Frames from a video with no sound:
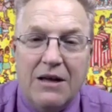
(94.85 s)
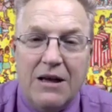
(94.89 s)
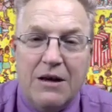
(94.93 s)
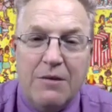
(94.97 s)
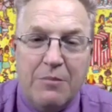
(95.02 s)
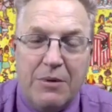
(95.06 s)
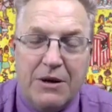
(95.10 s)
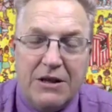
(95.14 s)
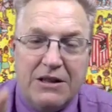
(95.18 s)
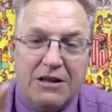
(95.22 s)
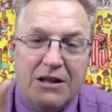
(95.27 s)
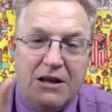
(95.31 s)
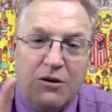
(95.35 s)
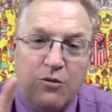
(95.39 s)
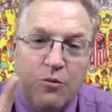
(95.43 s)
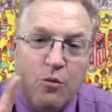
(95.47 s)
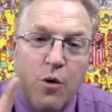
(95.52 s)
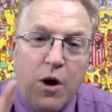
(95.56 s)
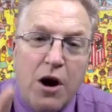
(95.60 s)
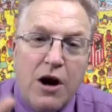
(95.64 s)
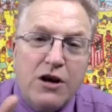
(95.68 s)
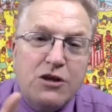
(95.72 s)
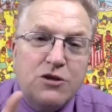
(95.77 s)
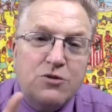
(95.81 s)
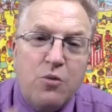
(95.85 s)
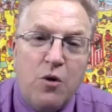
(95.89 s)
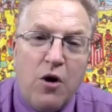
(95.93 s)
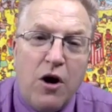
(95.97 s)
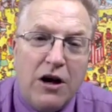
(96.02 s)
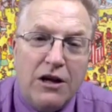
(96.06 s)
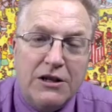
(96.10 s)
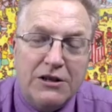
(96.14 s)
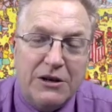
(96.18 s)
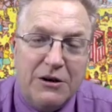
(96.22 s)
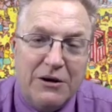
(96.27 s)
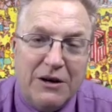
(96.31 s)
but Where's
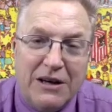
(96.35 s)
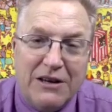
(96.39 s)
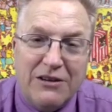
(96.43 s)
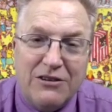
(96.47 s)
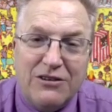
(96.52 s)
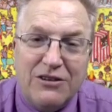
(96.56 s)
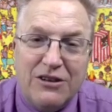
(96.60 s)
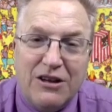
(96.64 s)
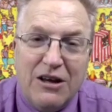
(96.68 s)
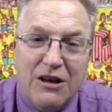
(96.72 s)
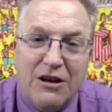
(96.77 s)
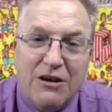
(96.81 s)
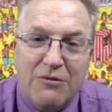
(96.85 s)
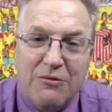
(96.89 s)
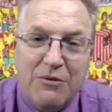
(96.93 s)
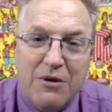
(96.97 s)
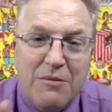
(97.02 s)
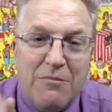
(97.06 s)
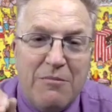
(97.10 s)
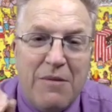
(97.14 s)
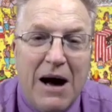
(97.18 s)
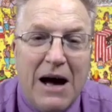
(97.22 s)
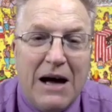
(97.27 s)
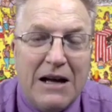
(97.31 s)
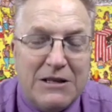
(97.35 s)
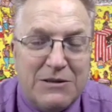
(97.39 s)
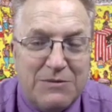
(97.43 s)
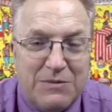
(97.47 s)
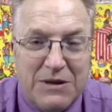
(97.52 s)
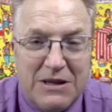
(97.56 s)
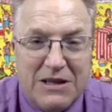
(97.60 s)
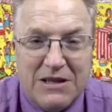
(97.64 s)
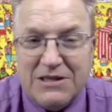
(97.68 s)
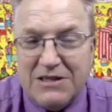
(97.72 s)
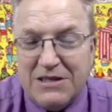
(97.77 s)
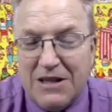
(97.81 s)
Waldo is reminds me
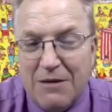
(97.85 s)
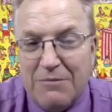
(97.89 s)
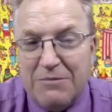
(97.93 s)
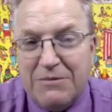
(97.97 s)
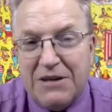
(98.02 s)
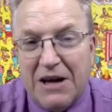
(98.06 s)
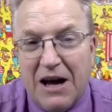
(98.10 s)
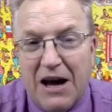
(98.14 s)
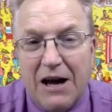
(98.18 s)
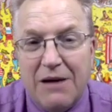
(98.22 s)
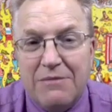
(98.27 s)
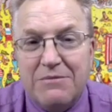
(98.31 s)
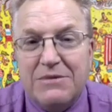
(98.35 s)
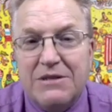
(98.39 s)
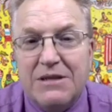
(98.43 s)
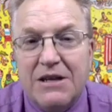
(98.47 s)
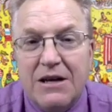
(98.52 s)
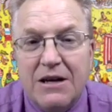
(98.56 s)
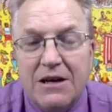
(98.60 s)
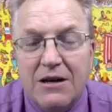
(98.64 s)
that sometimes